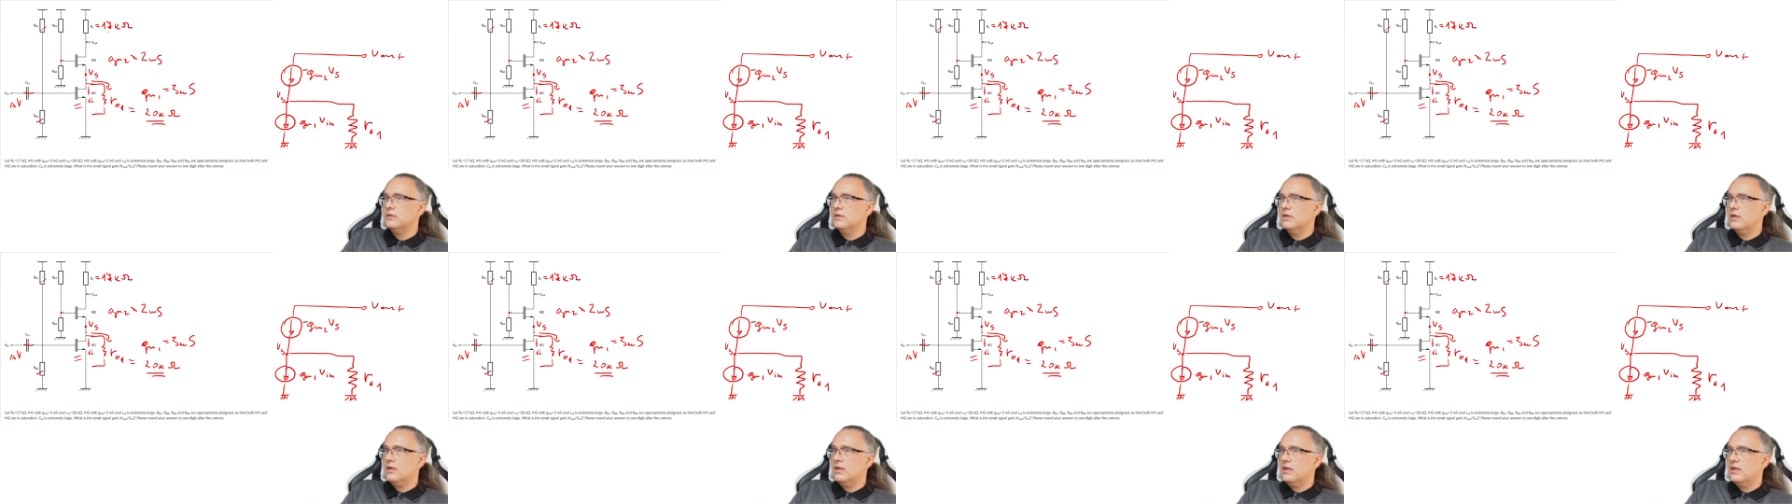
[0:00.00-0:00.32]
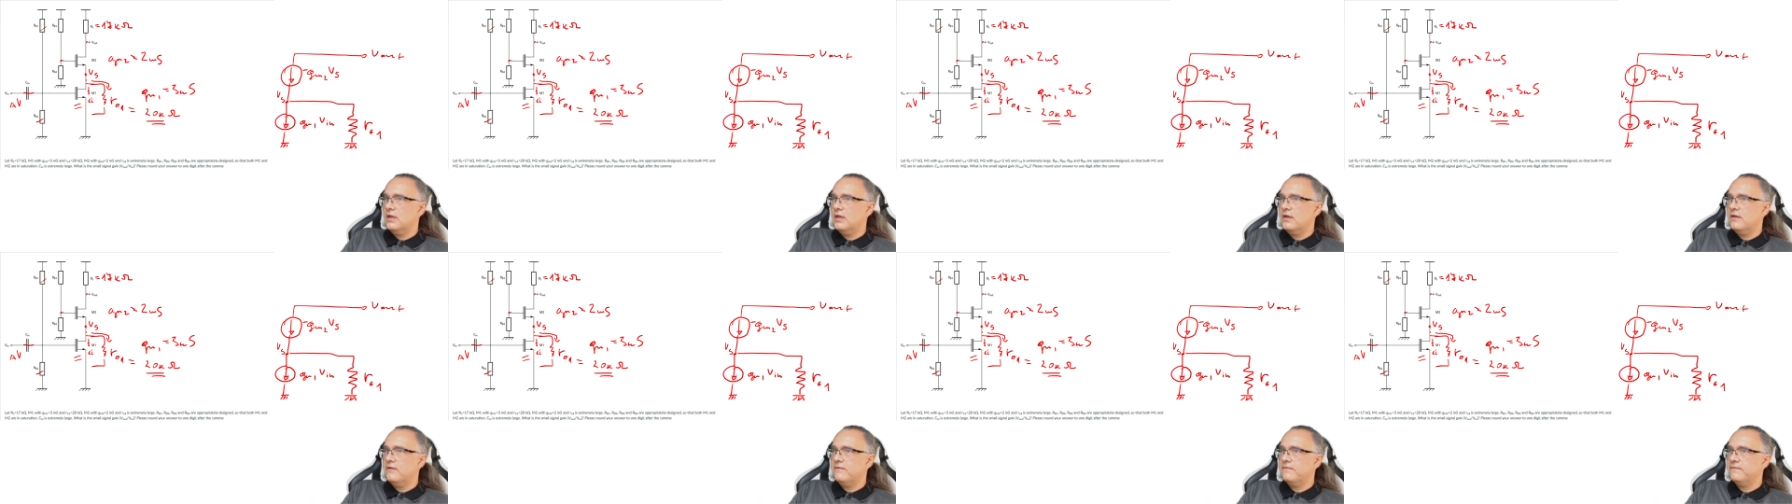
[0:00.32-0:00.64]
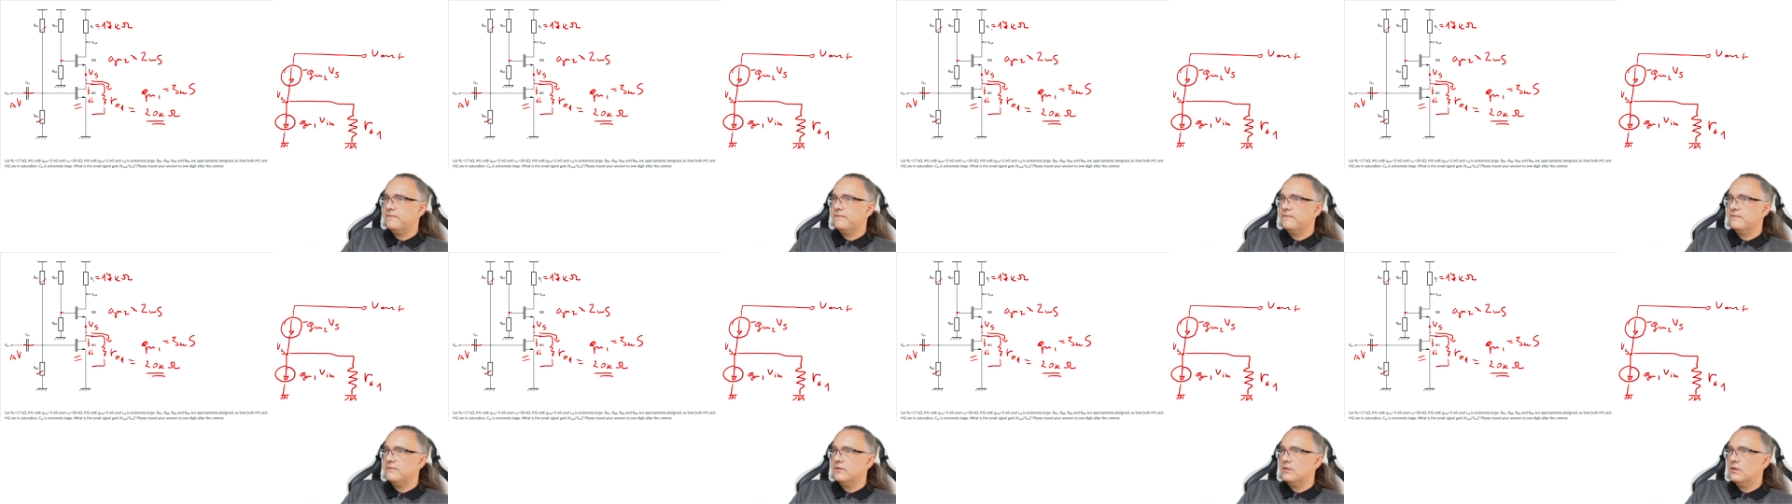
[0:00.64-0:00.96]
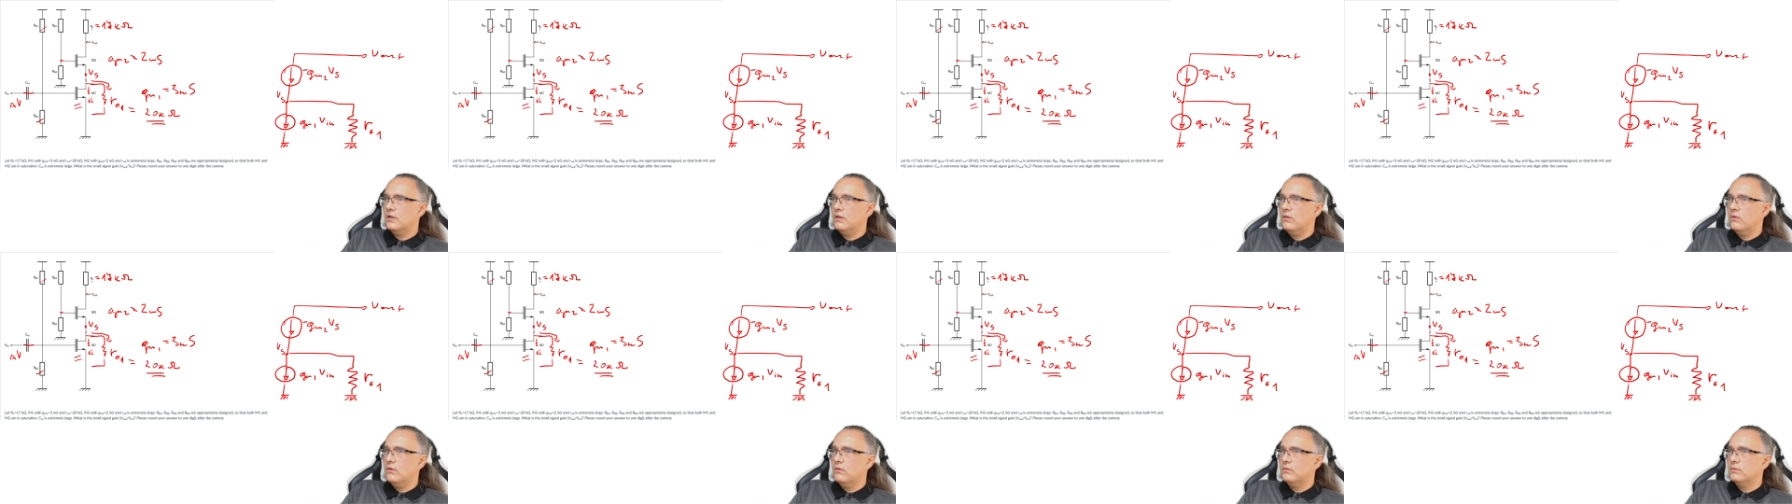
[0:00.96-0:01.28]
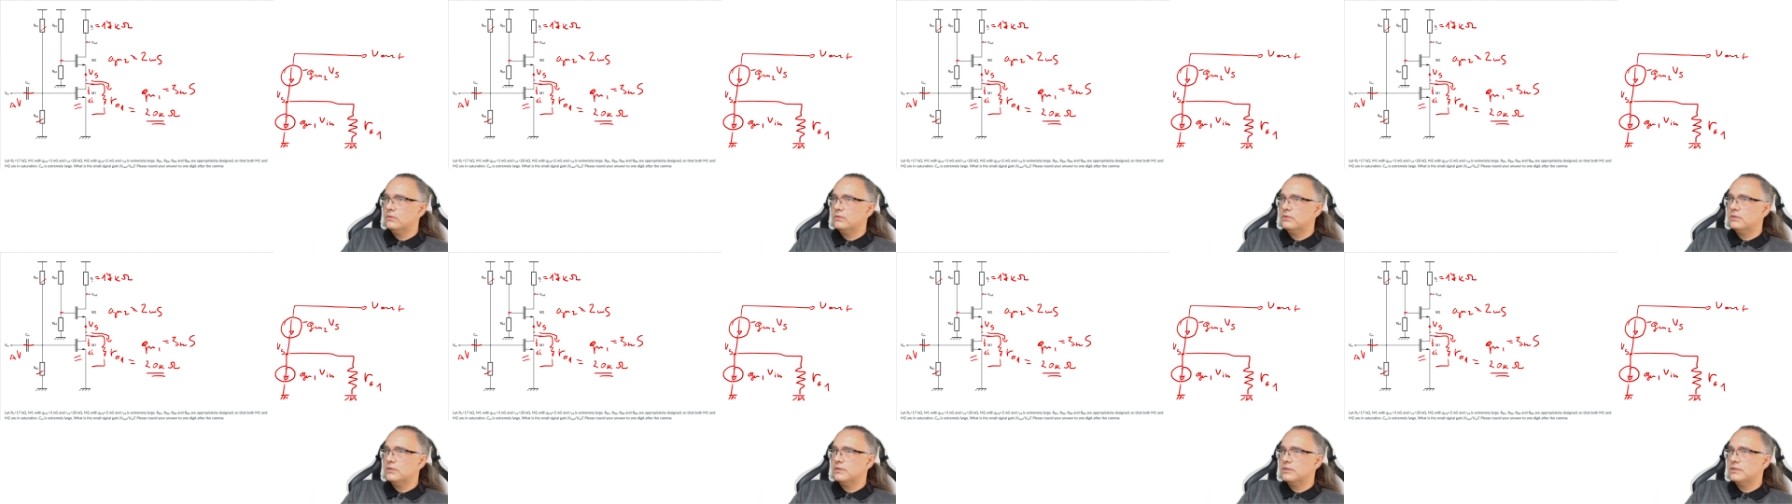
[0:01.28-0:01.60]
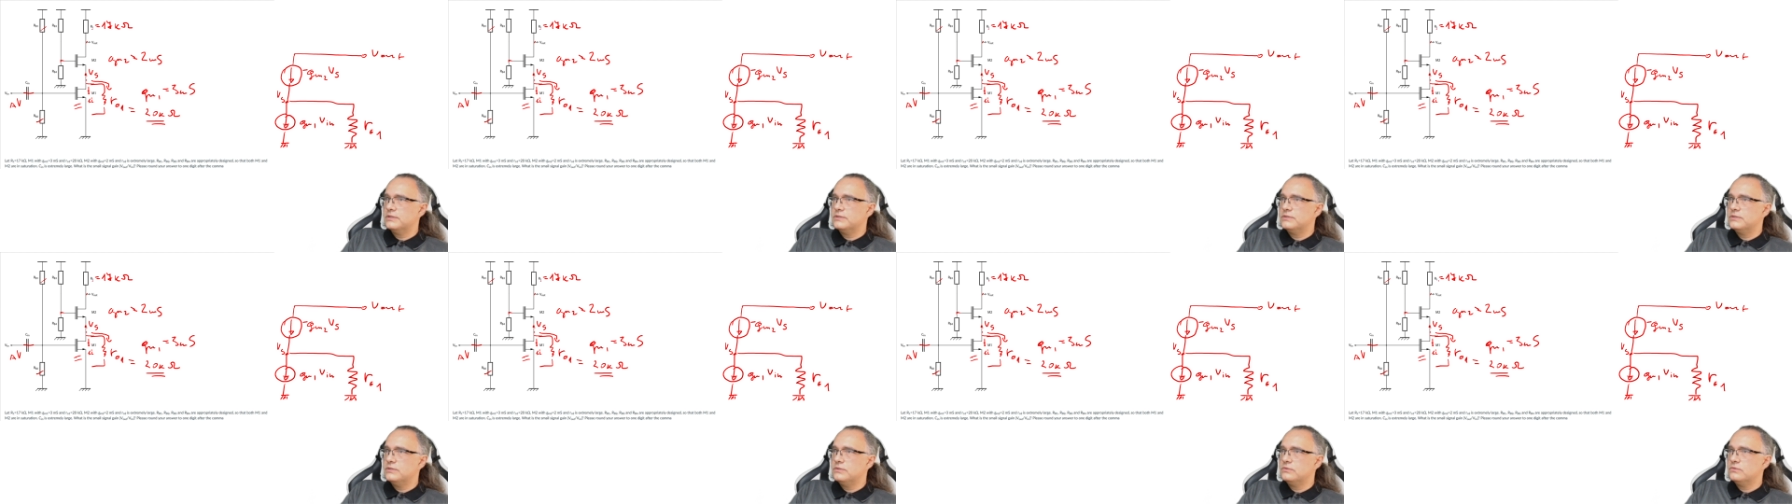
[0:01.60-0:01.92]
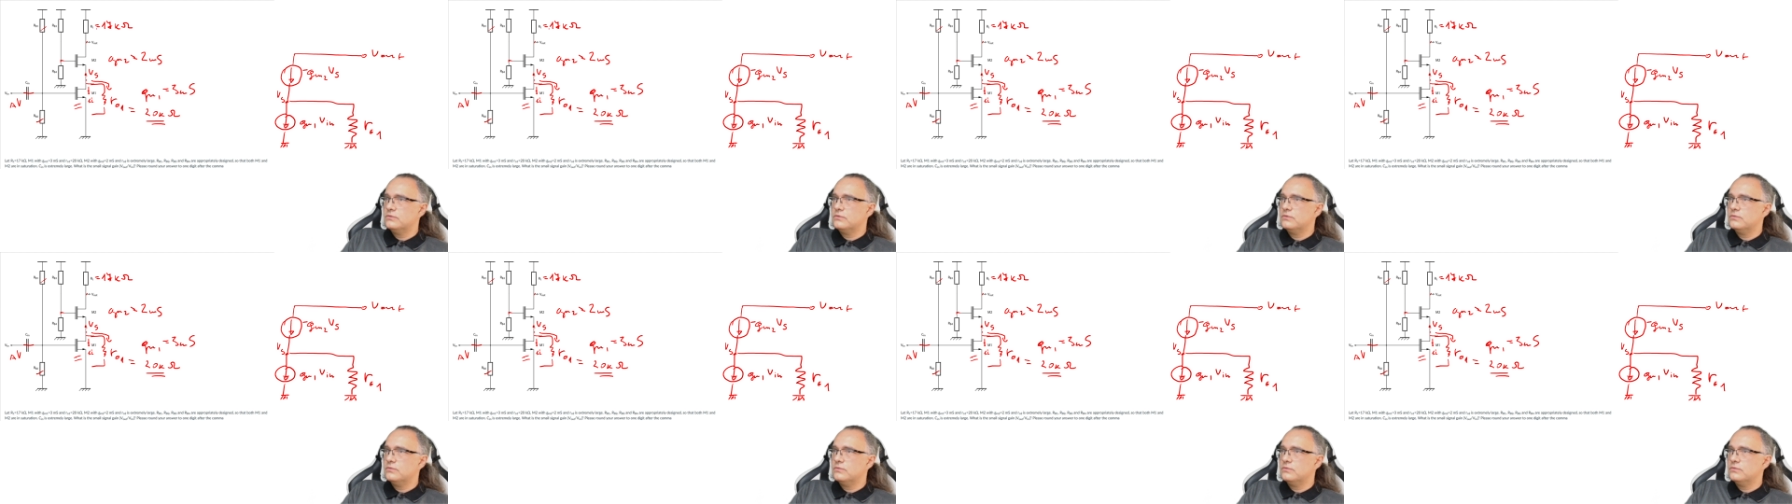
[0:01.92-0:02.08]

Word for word: I have the load resistor,